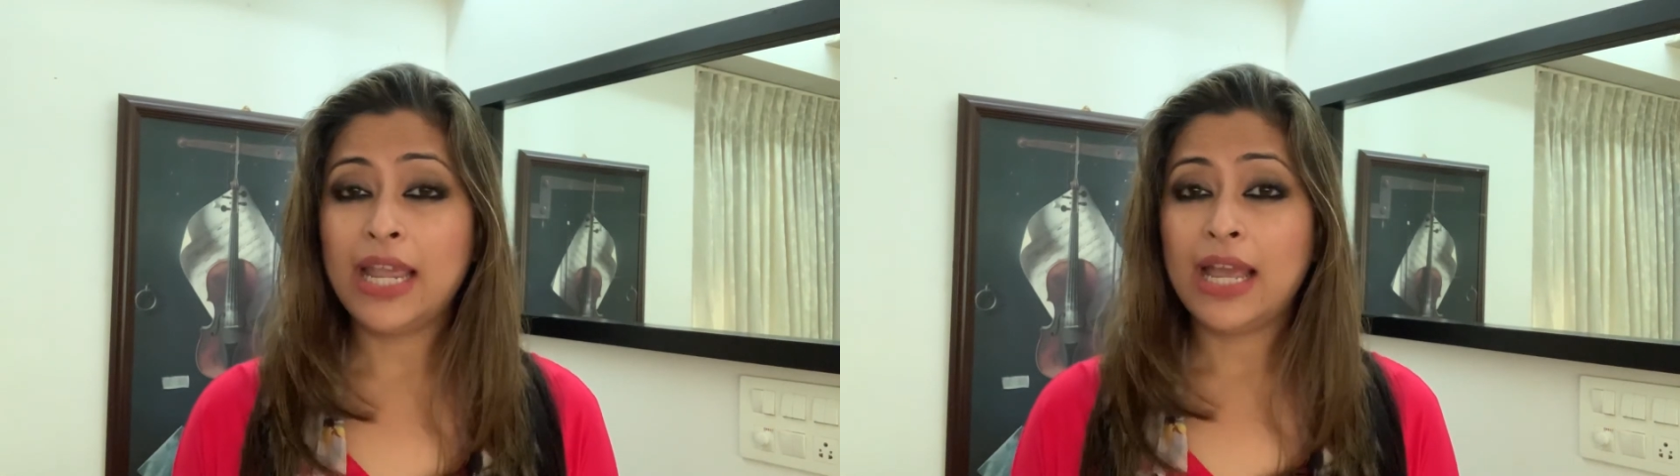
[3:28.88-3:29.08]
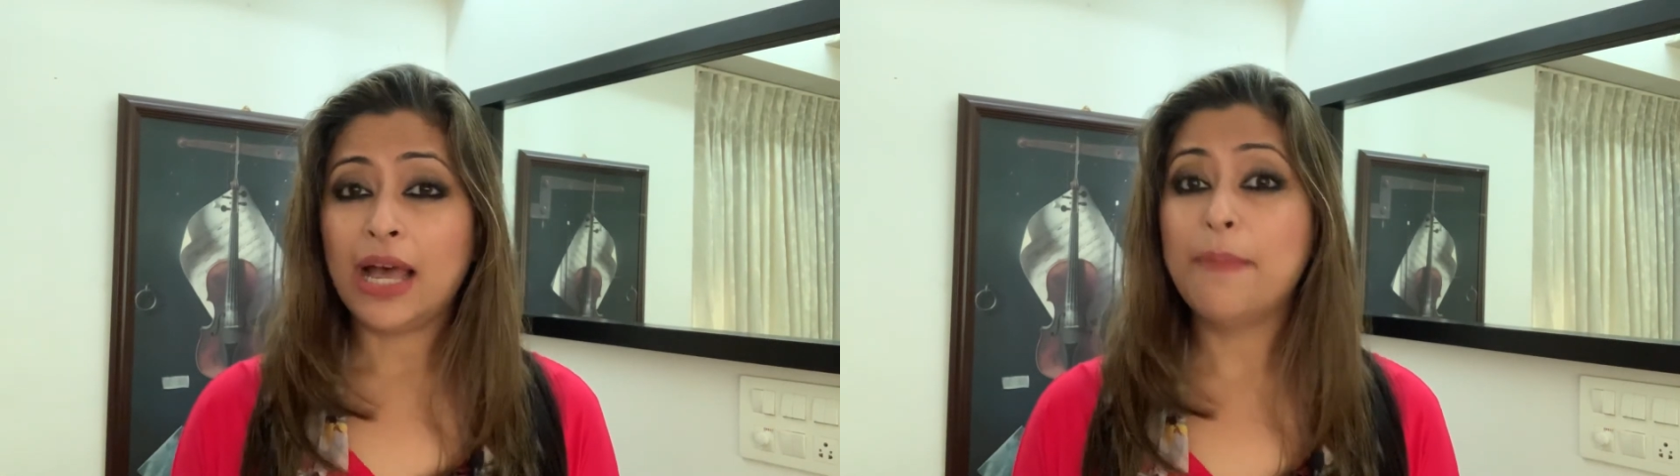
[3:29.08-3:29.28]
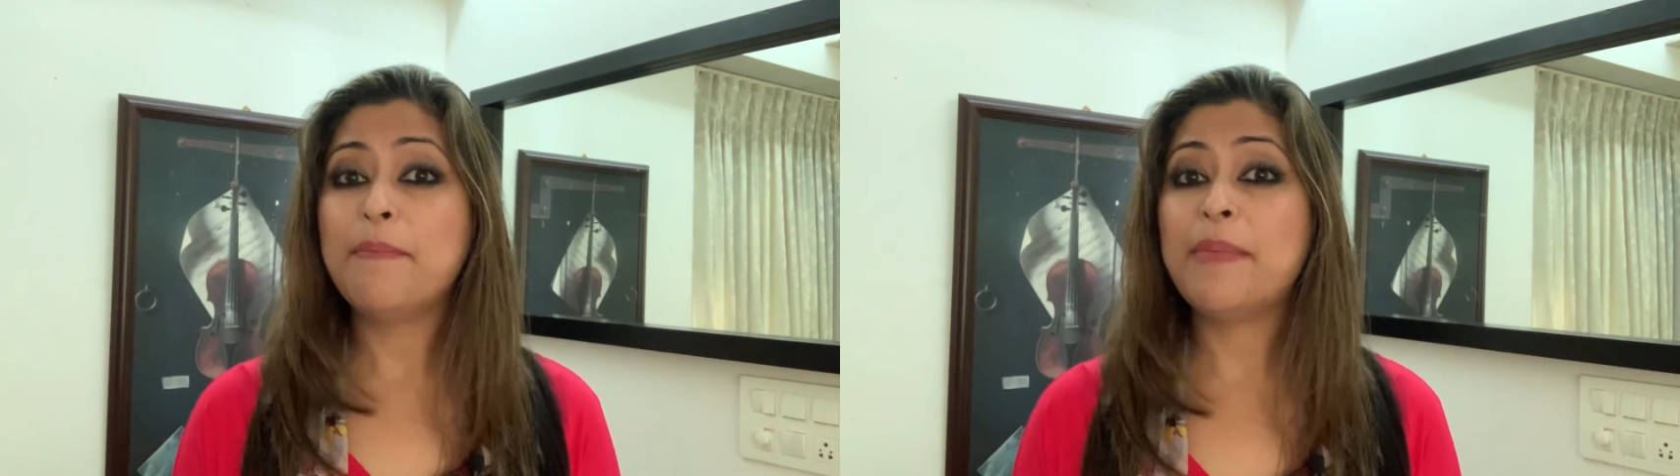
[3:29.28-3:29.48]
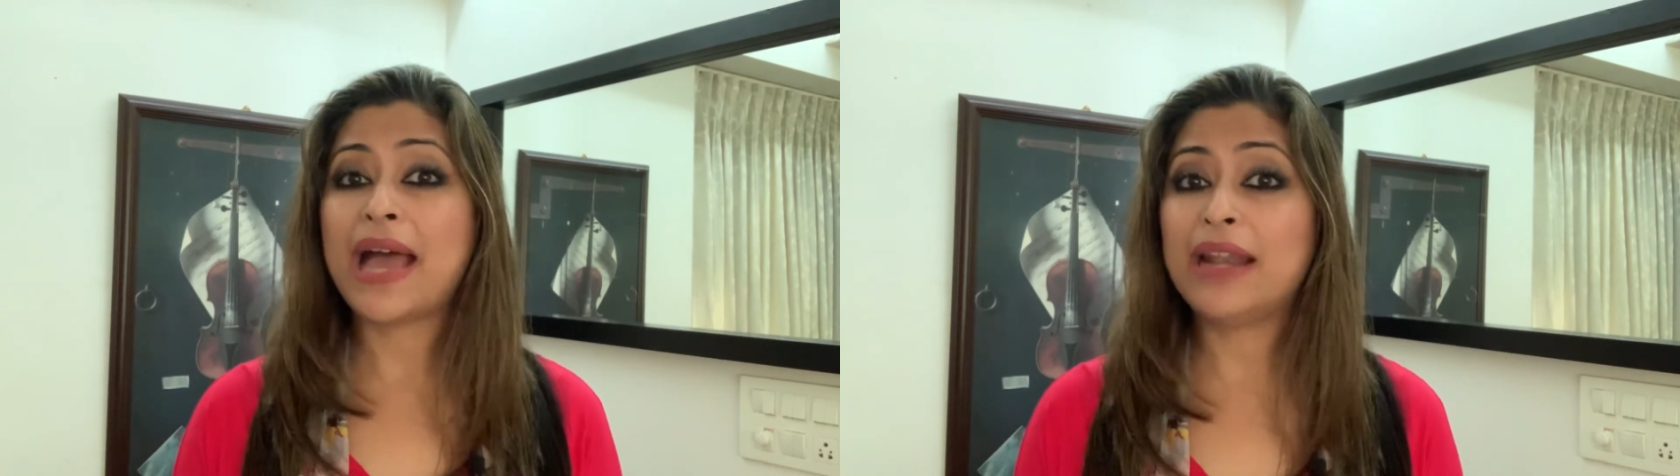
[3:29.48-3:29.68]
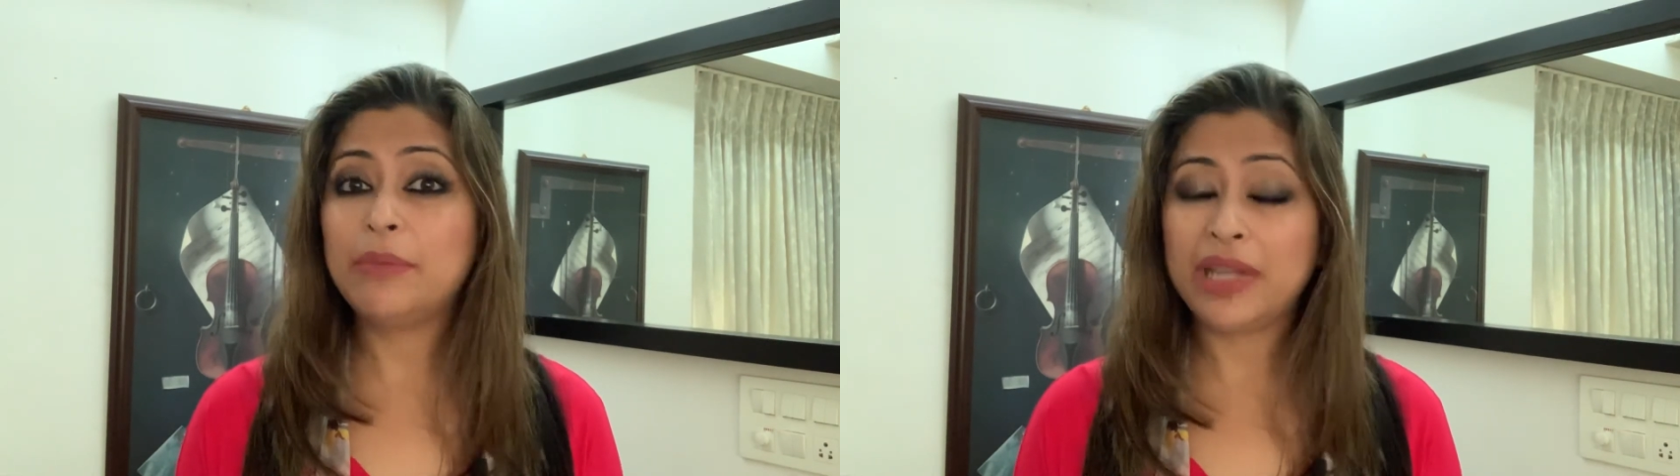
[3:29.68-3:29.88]
a
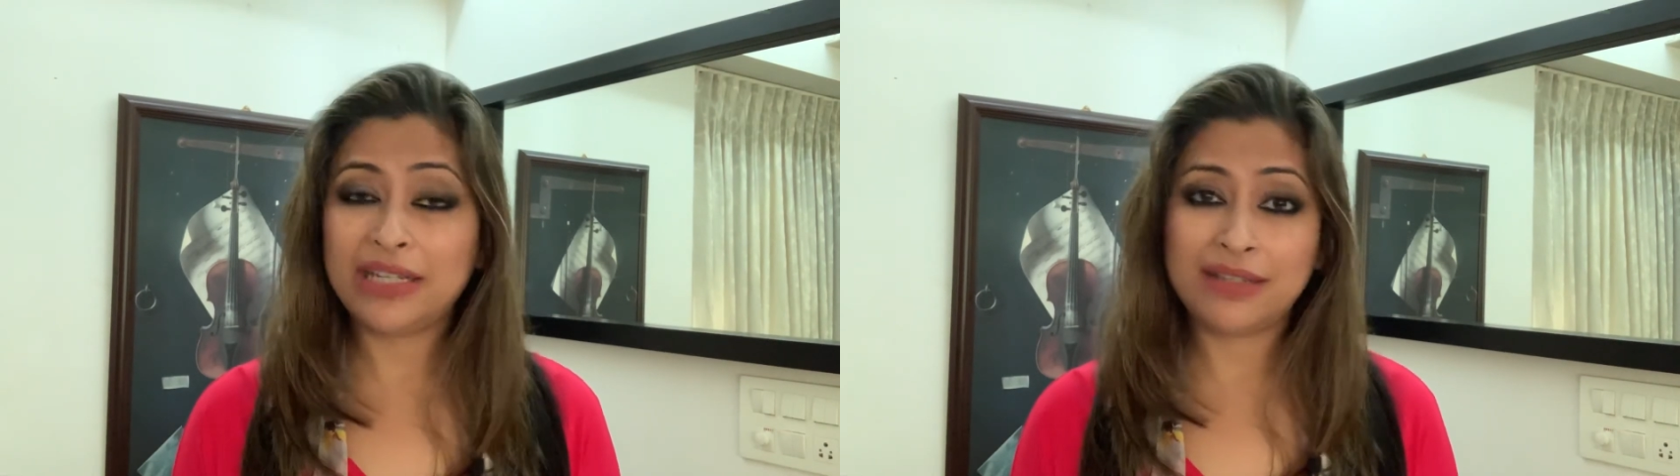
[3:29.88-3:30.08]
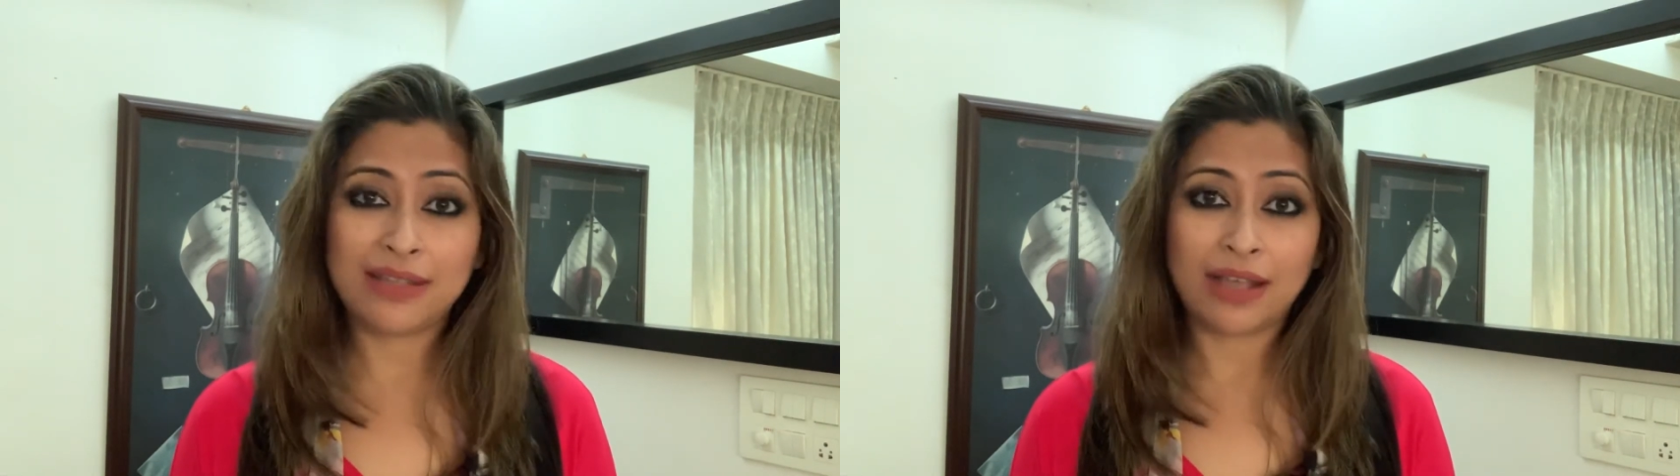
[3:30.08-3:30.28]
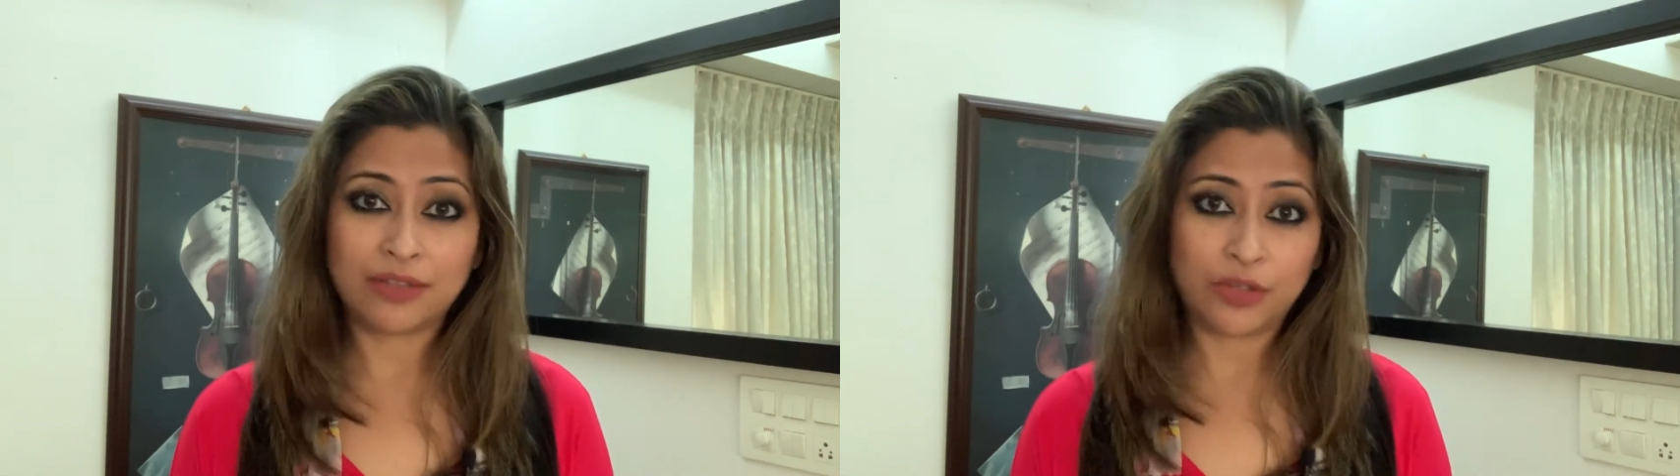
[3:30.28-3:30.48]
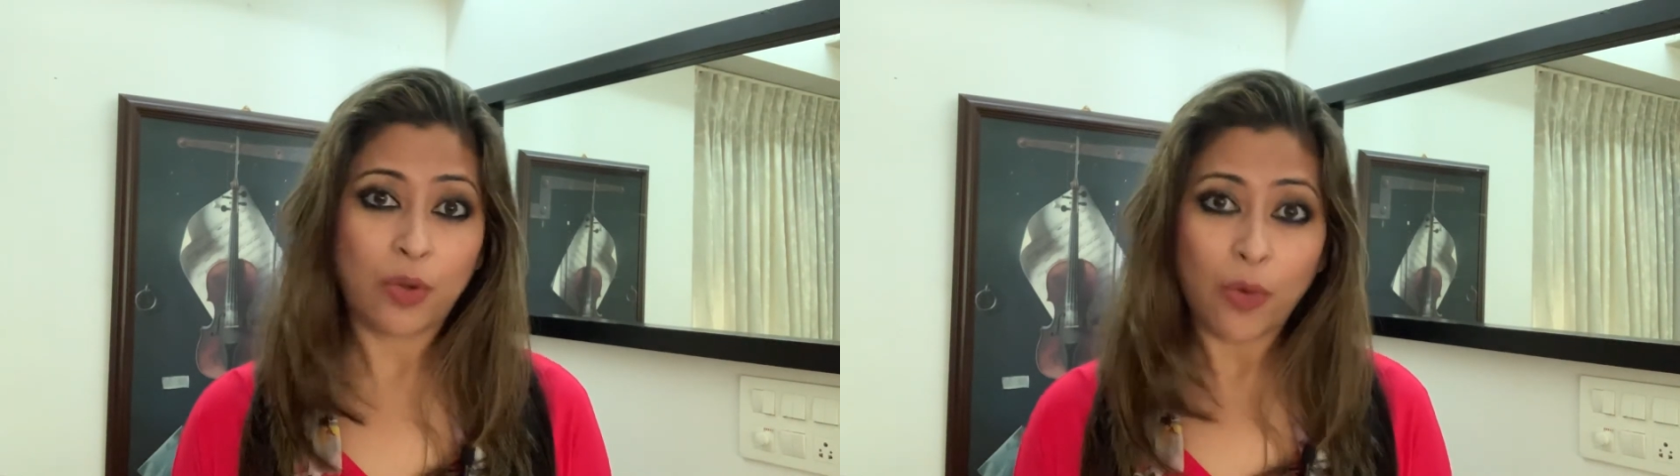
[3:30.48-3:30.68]
man-made disaster